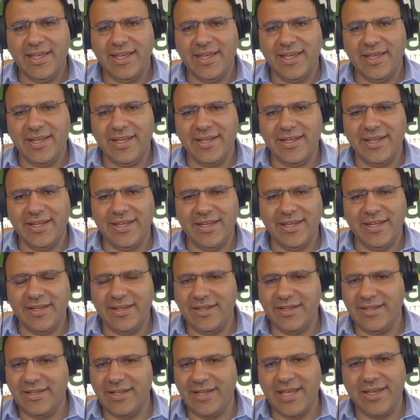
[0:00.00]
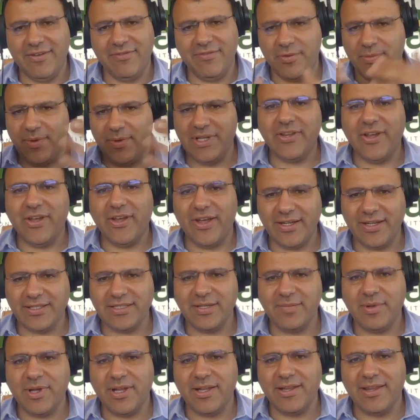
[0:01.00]
and everyone talks
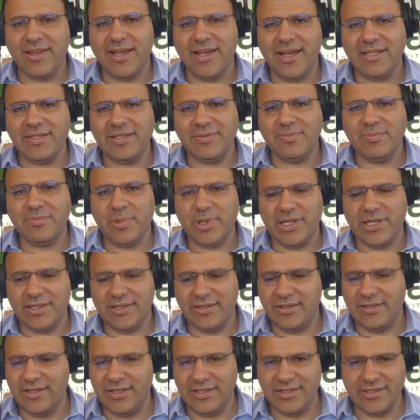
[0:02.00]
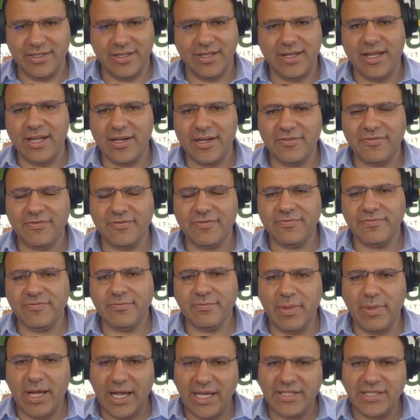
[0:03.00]
about that, but there's a lot of
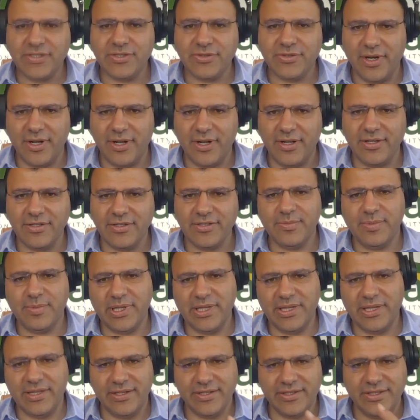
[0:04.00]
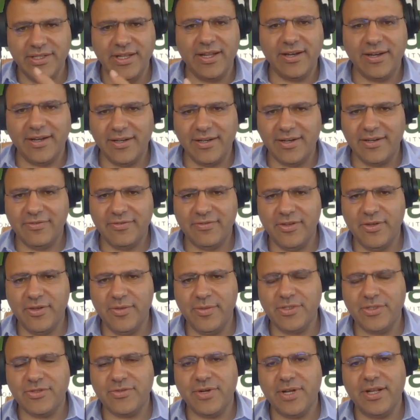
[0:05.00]
mice trials, but there's not a lot of
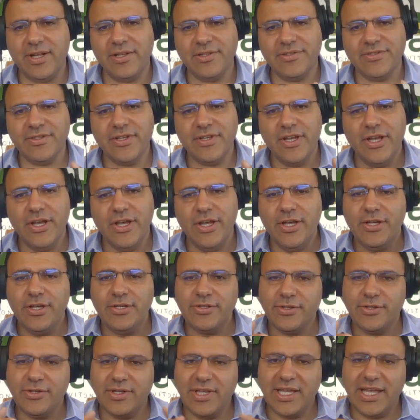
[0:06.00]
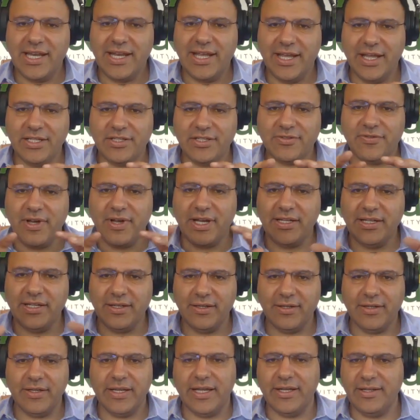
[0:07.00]
human trials. So the NIH
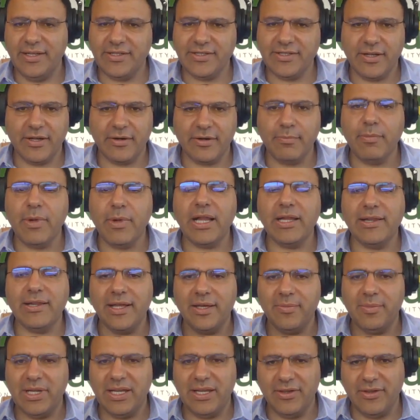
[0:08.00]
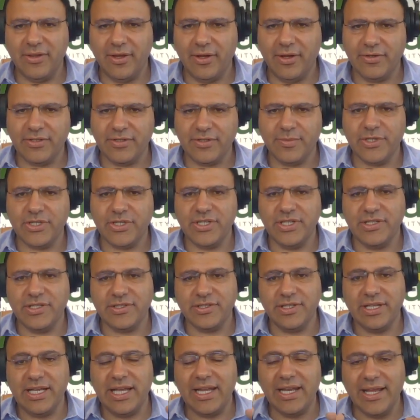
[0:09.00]
finally, and these are multi-million dollars machines,
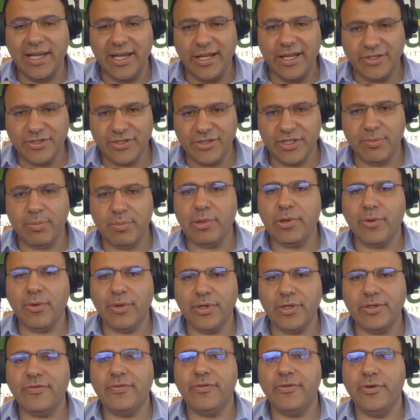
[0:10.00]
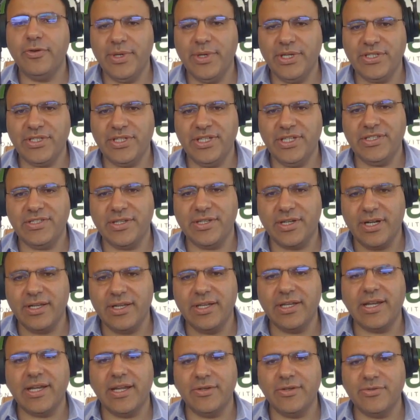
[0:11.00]
the NIH deployed few machines around
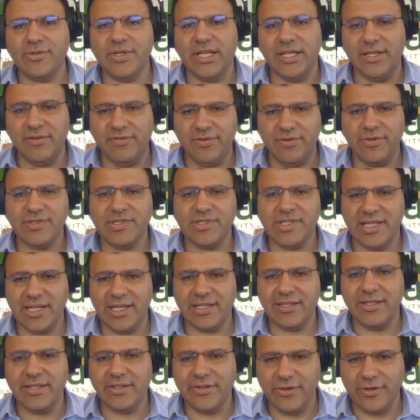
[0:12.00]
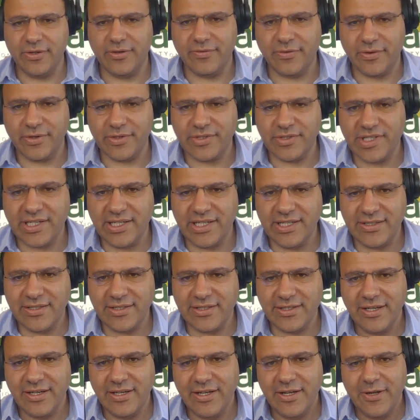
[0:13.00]
the country in few selected universities.